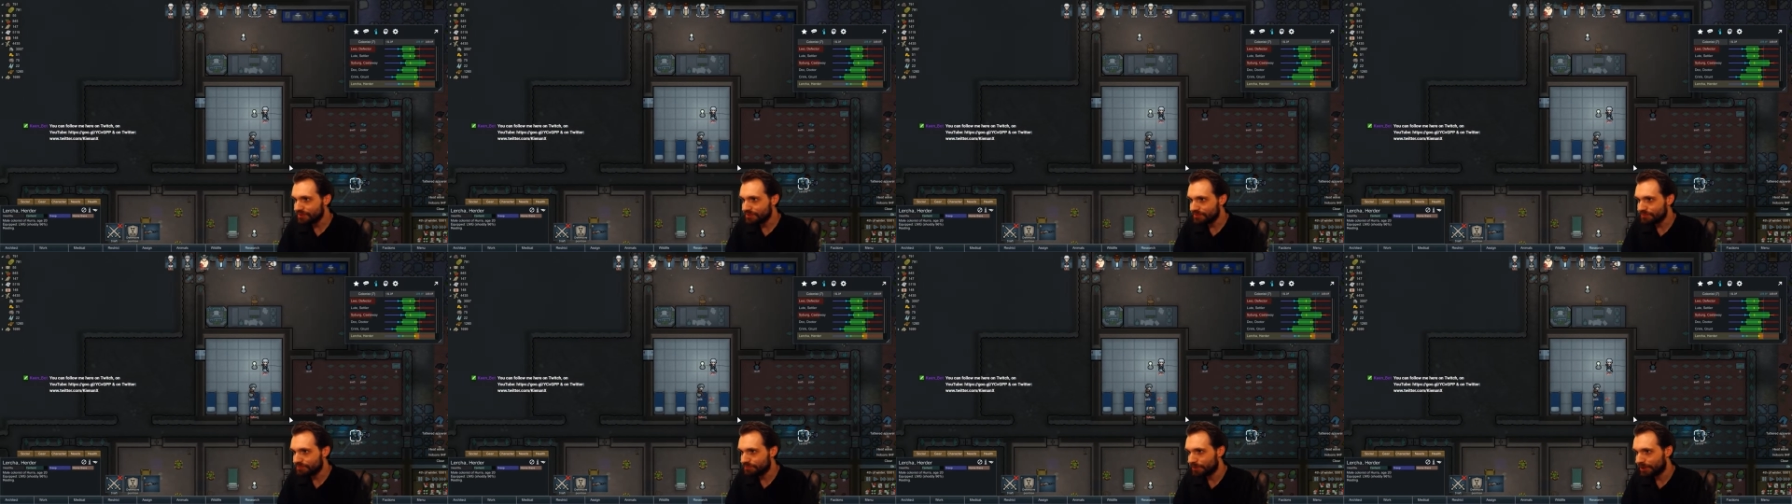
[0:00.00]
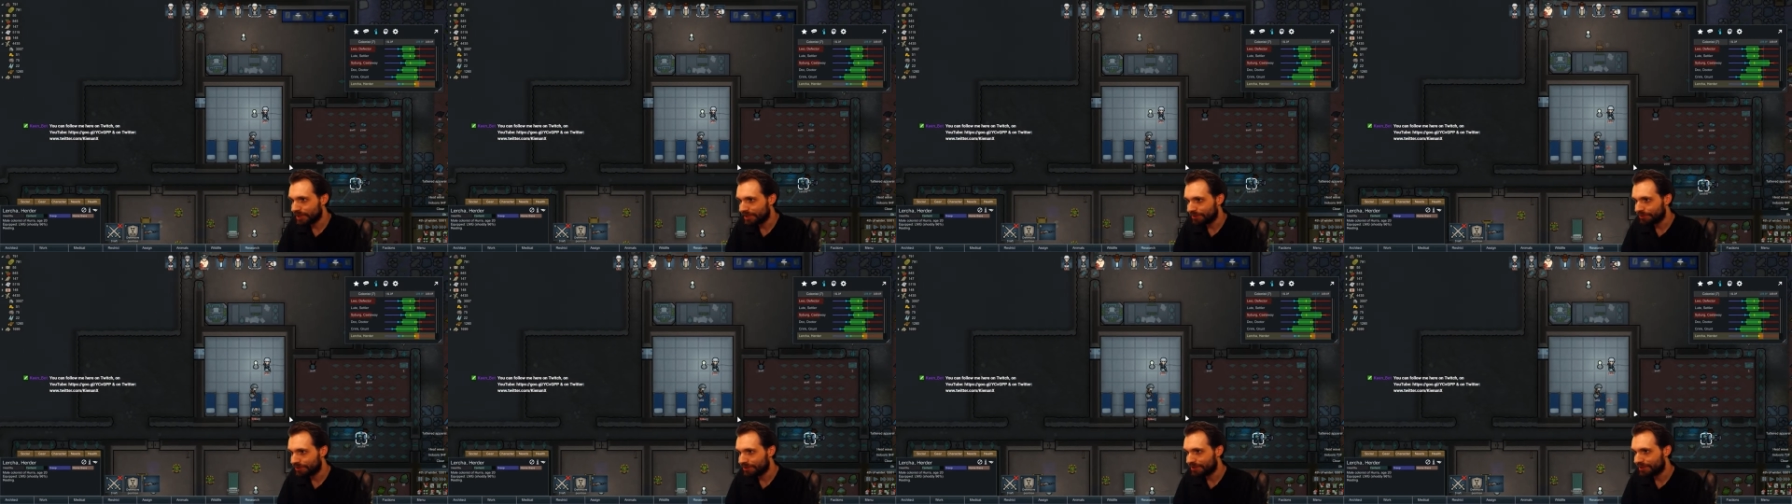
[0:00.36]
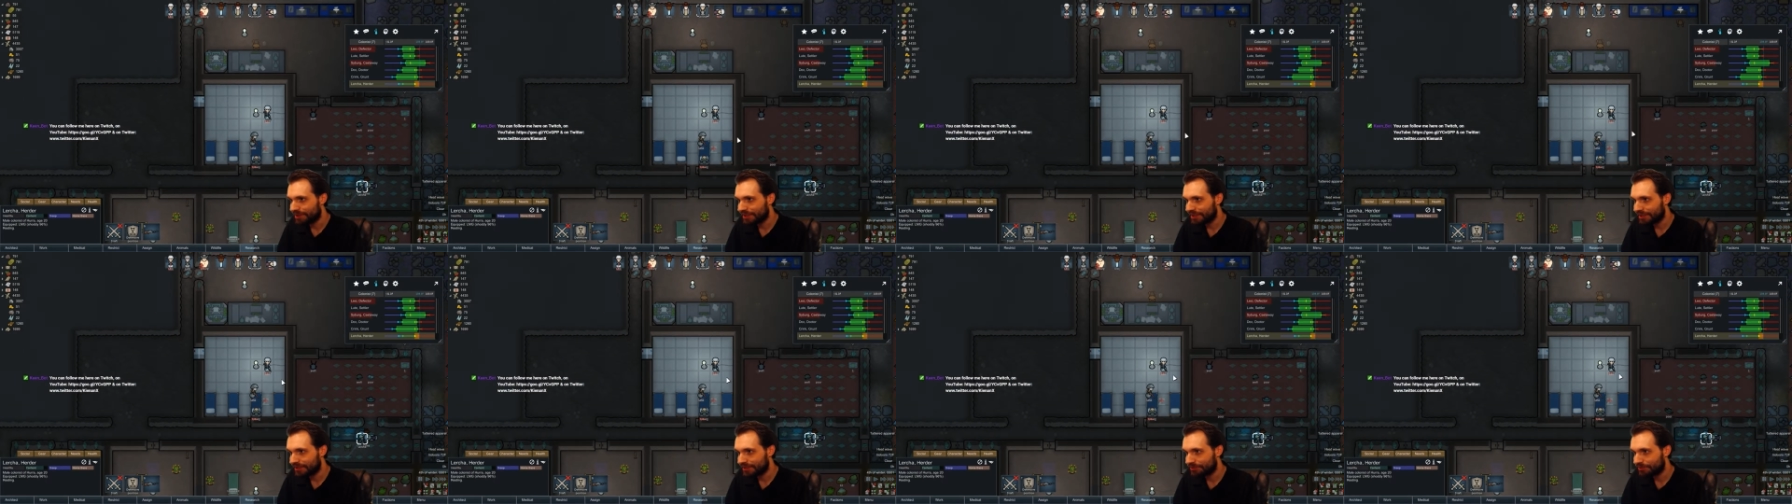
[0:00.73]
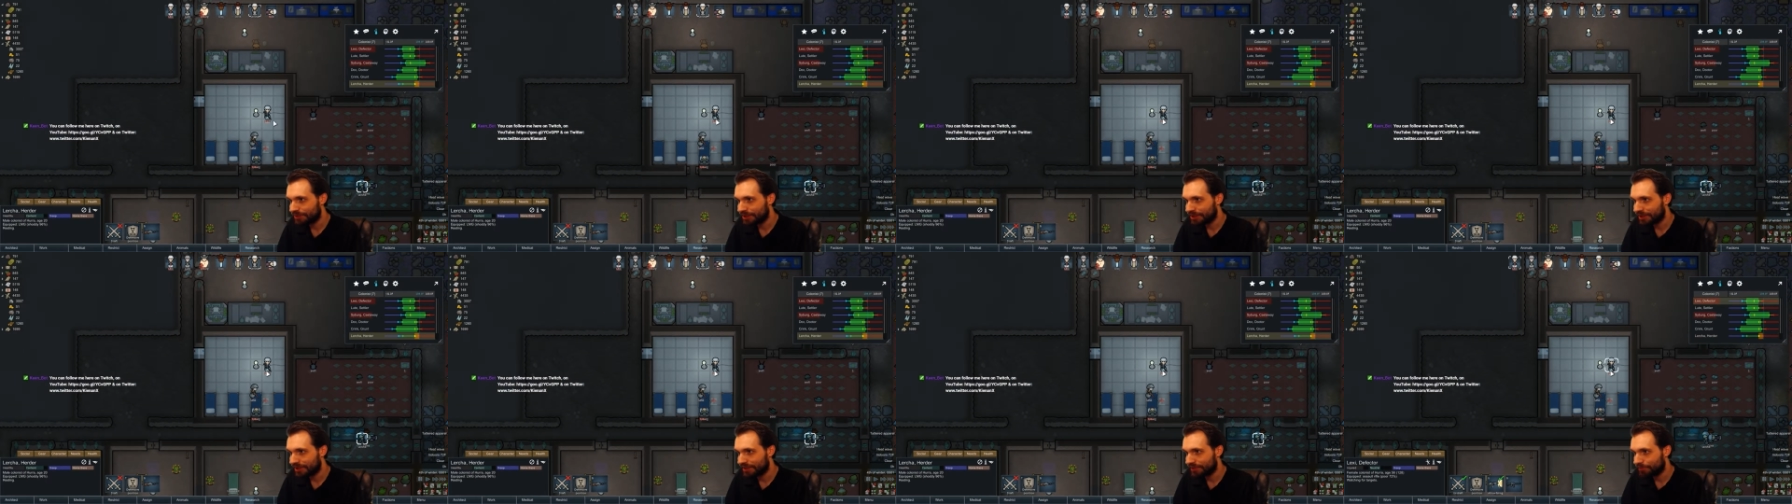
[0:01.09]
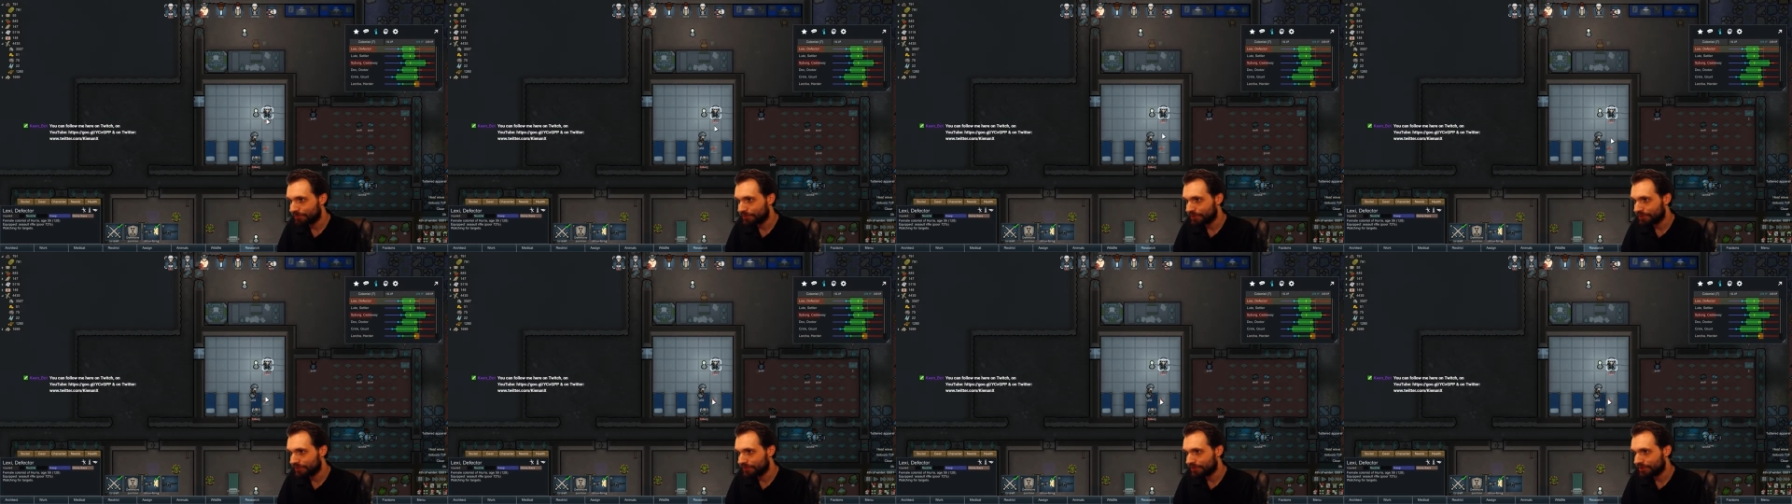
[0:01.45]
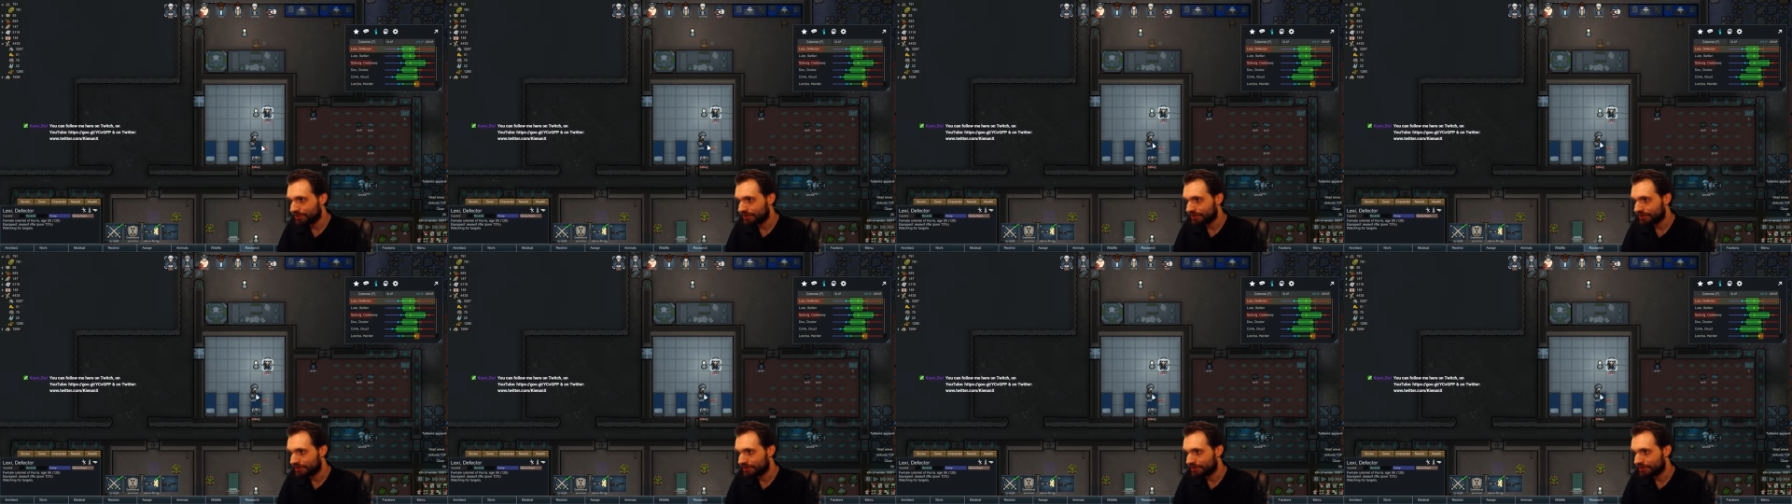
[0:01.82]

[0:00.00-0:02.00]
But yeah, we gotta we gotta improve our